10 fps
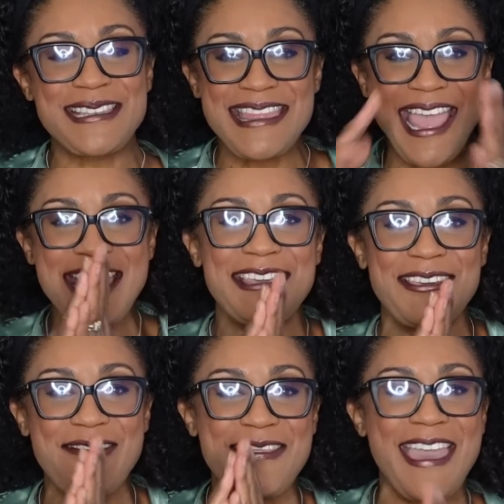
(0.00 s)
Thank
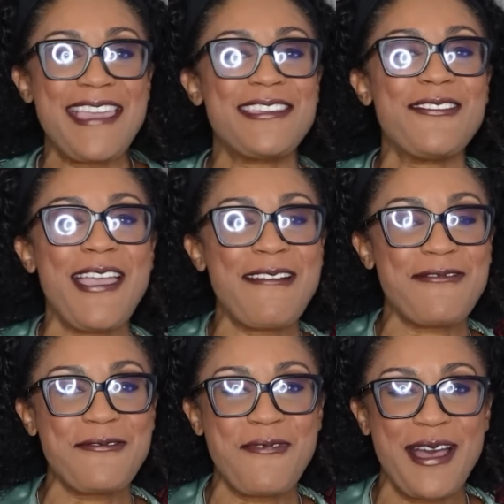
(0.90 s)
you. Thank you,
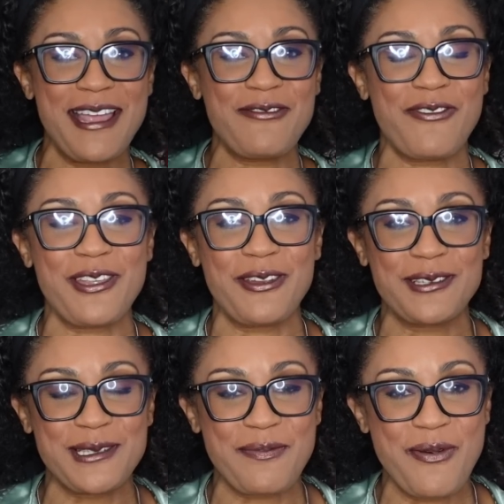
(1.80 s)
everyone, for your
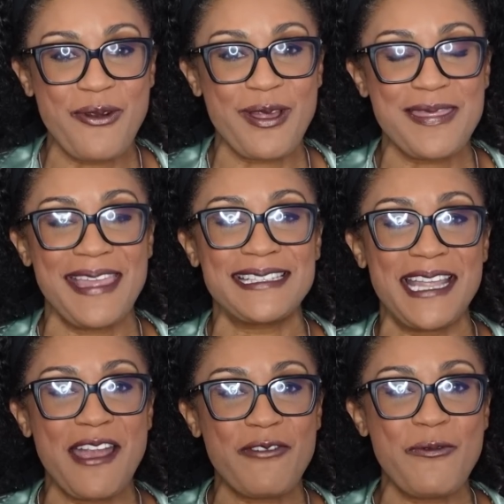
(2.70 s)
support. Thanks
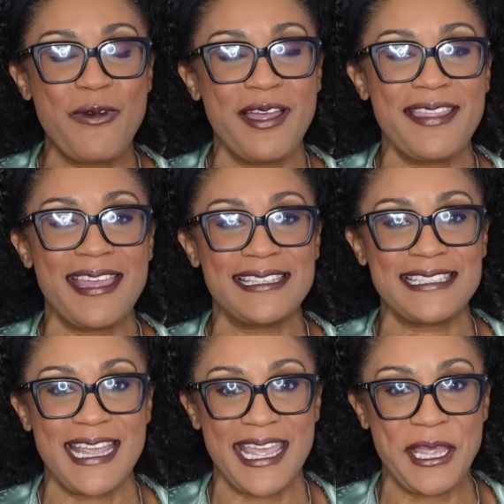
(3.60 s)
to everyone that
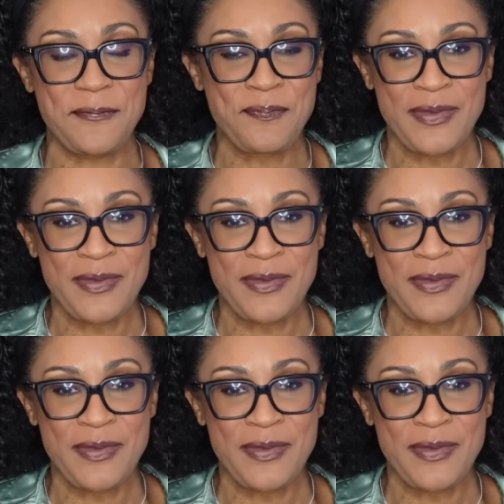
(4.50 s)
said,